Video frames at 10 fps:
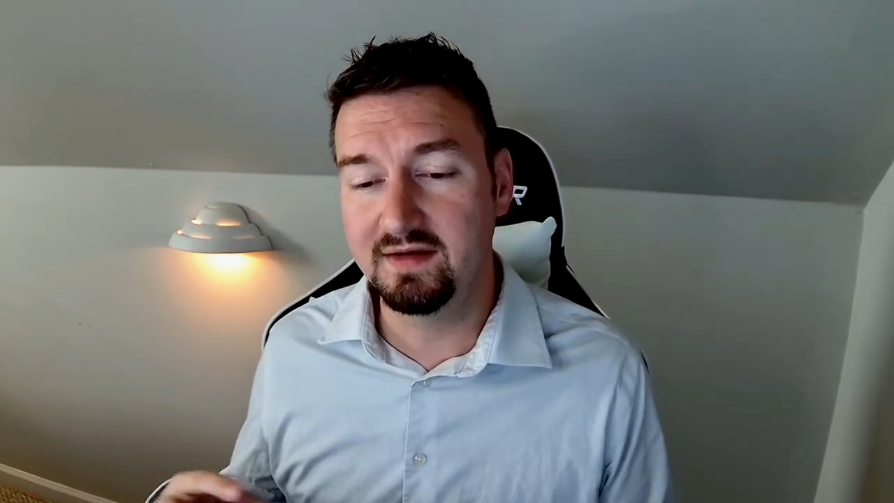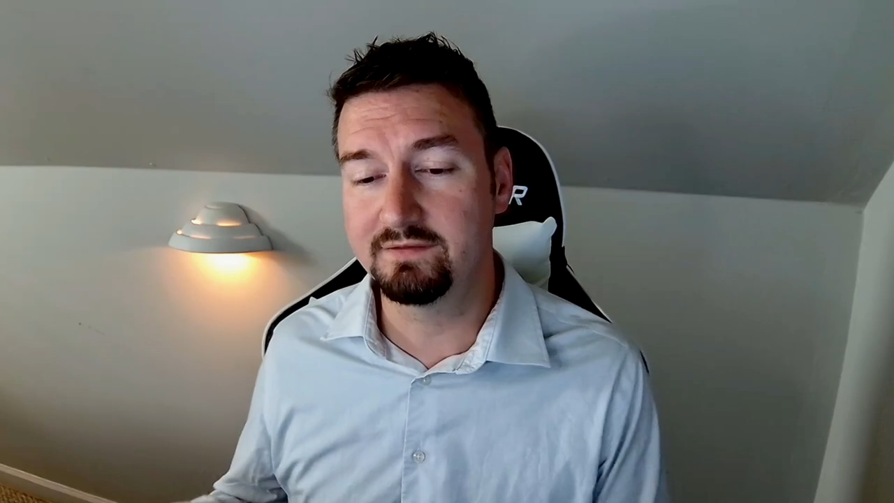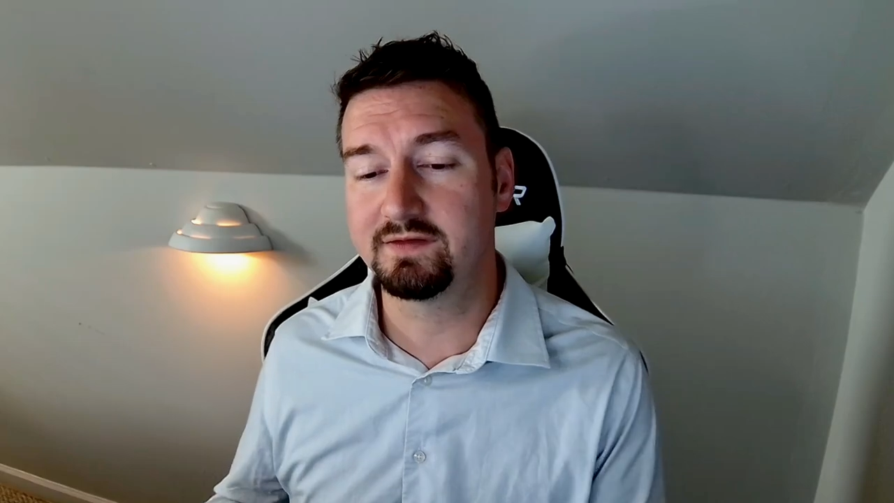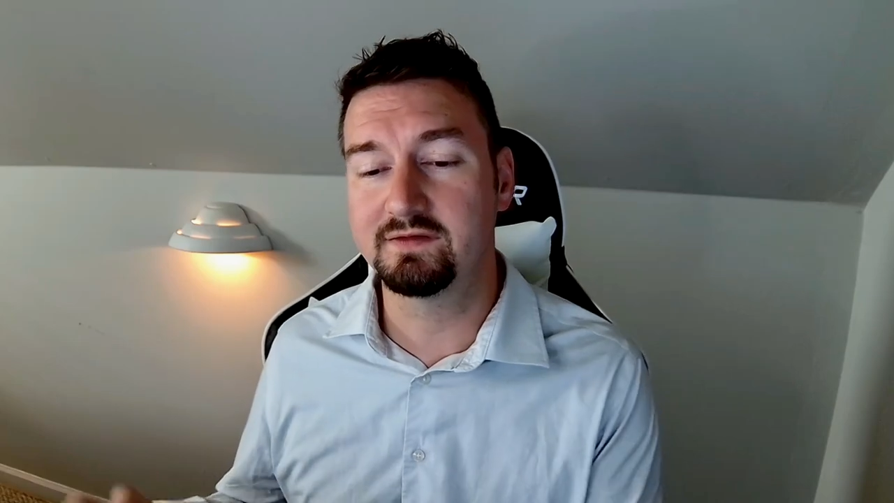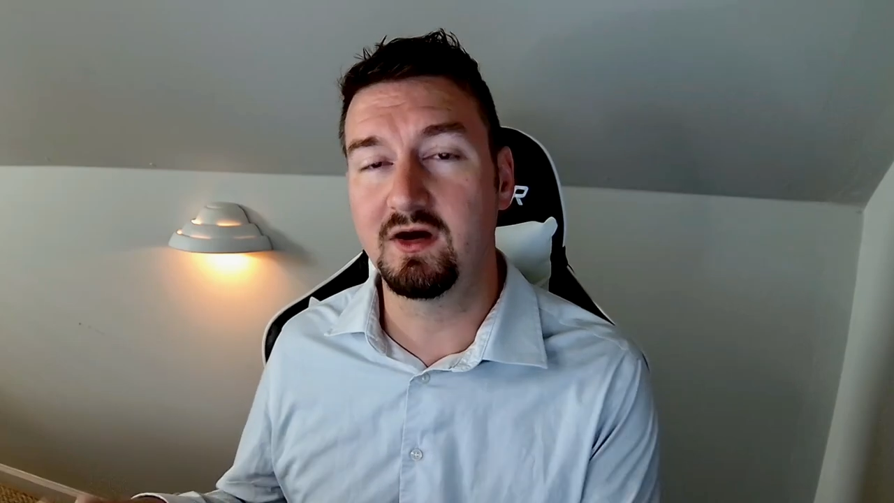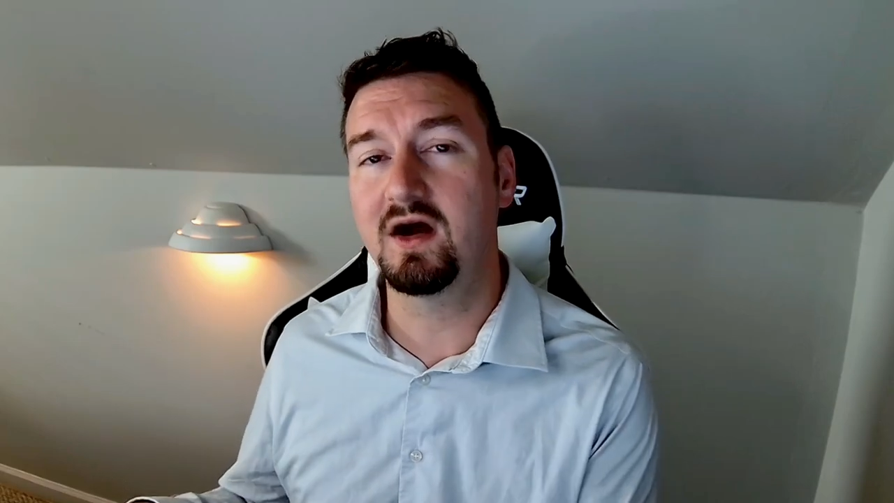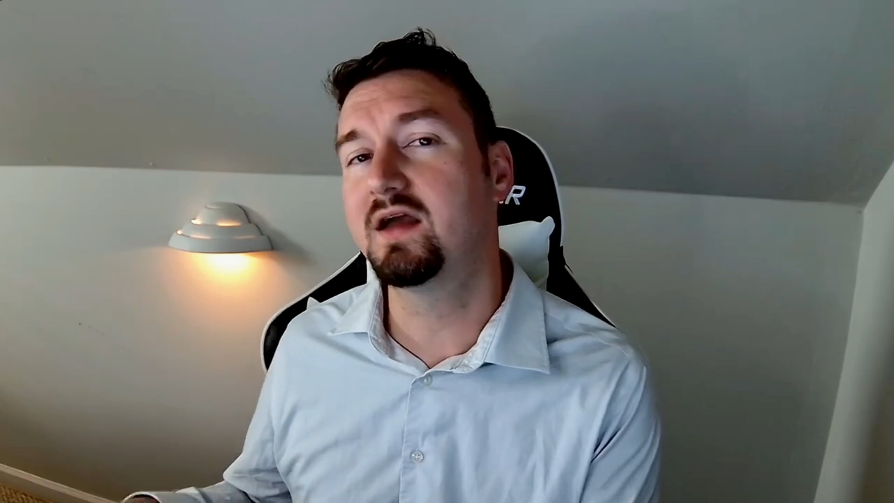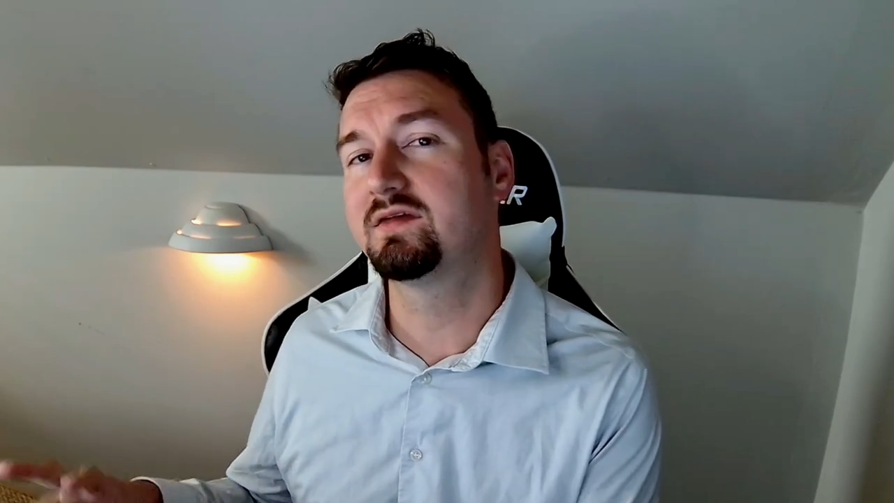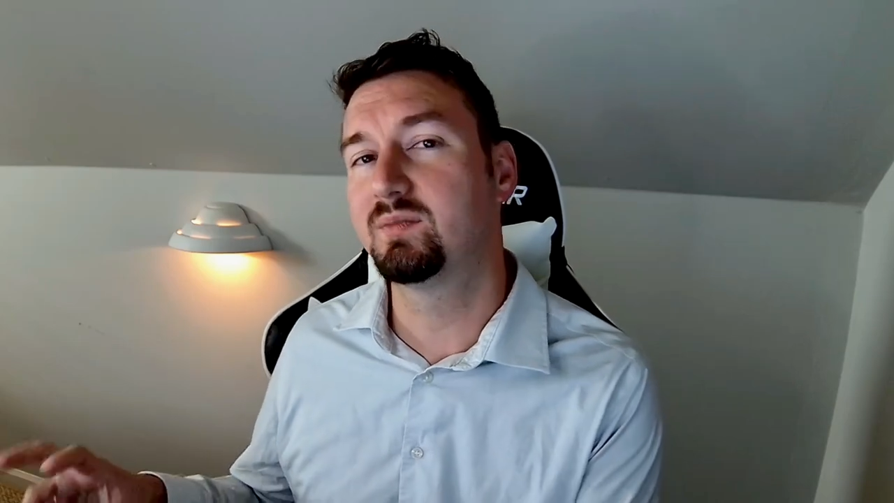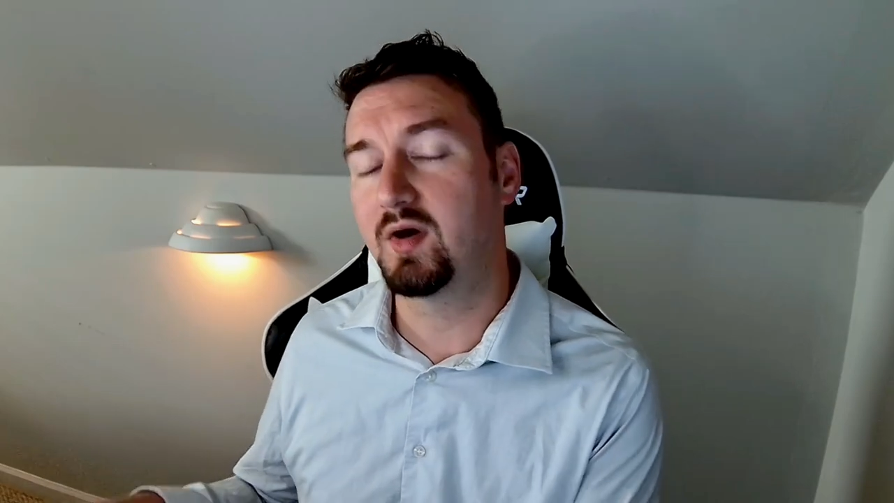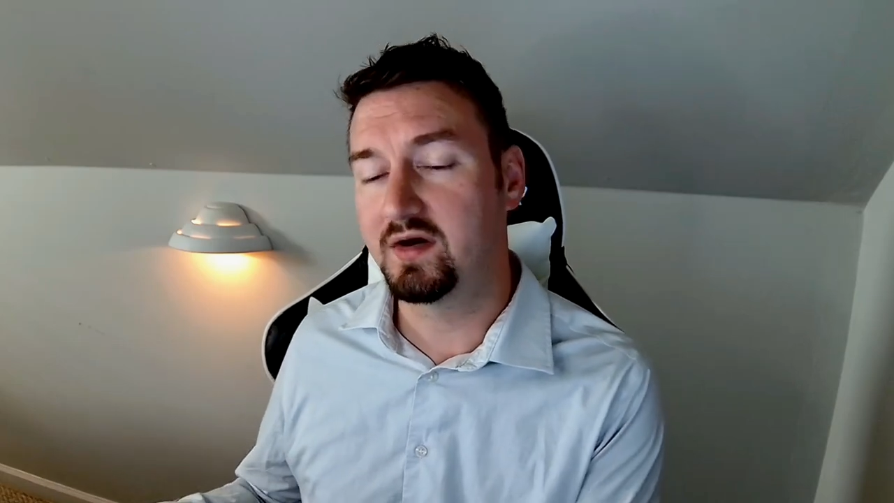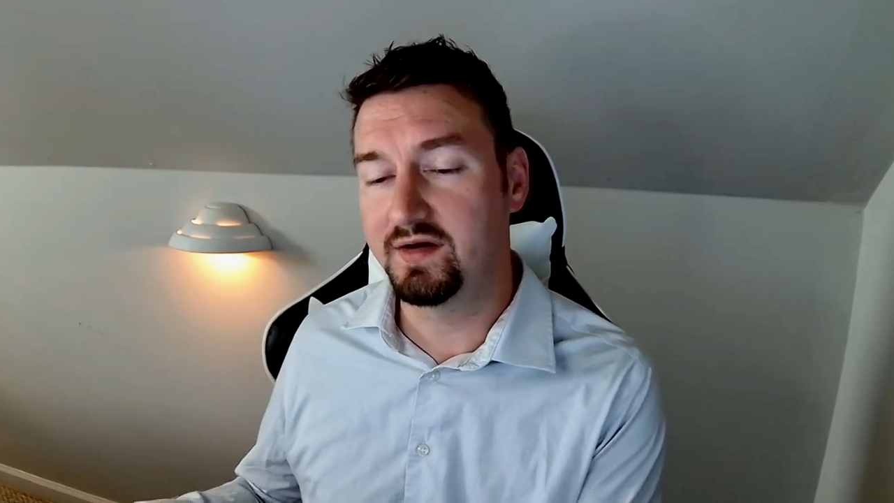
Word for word: give stock as part